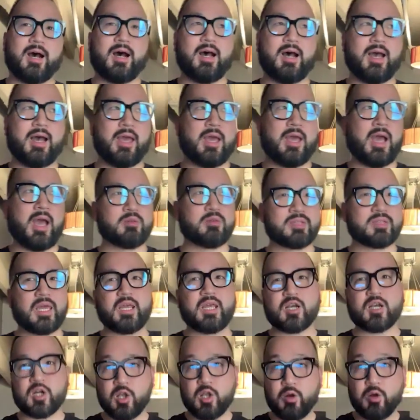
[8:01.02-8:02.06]
I was getting
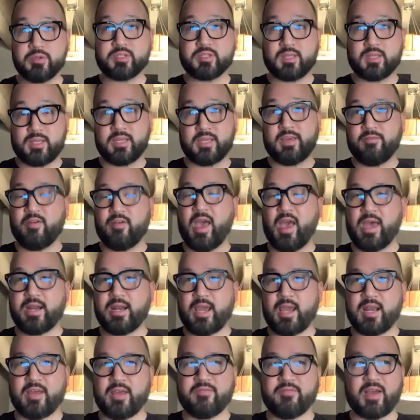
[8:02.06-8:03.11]
close to the event.
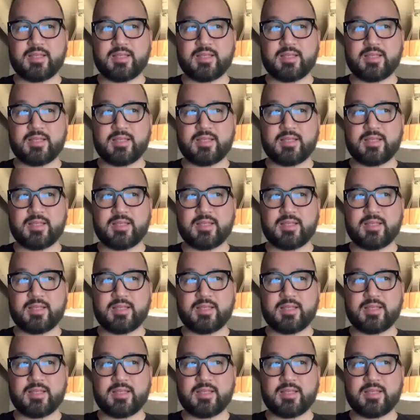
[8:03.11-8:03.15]
And if I